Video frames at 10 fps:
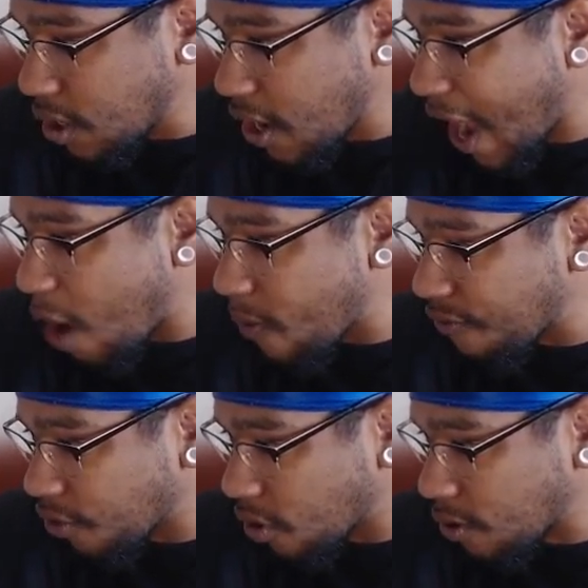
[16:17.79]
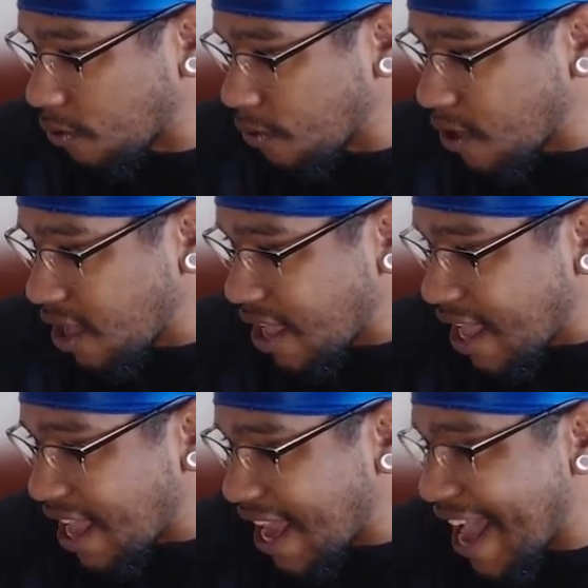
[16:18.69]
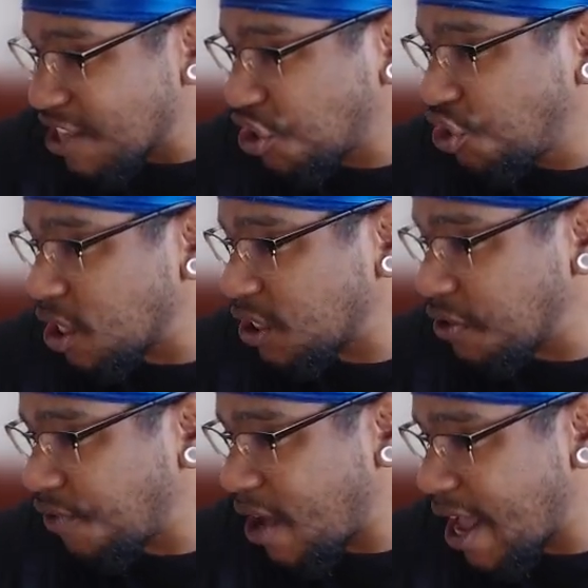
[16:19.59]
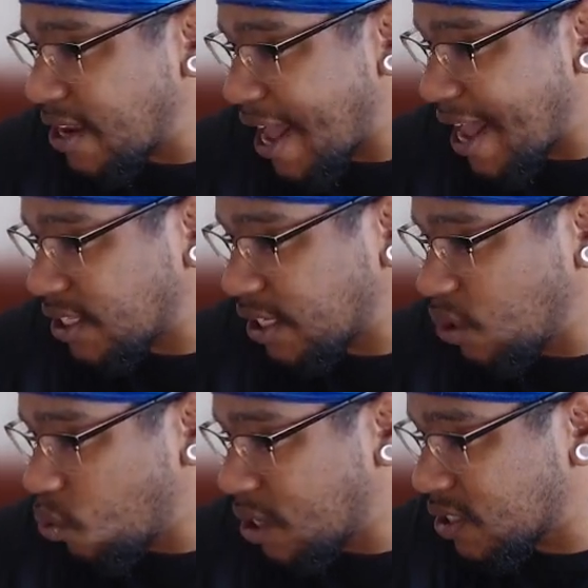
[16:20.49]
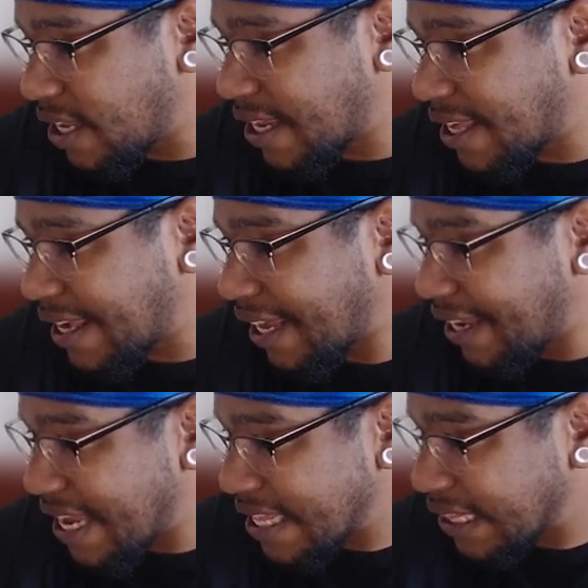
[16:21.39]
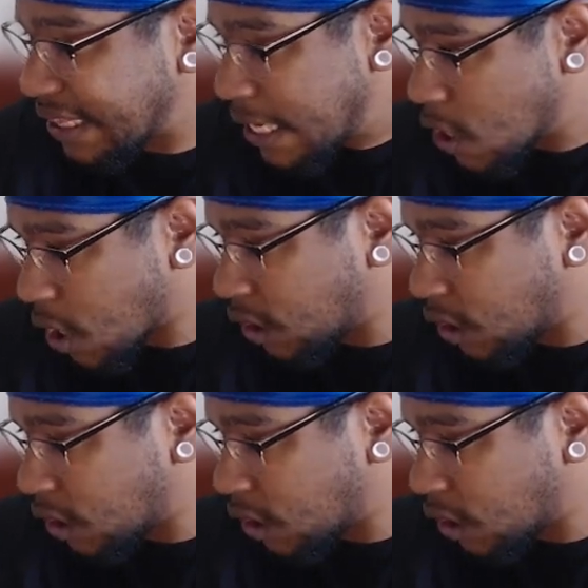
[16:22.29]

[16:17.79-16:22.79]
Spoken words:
However, as justified as he was in killing the leader of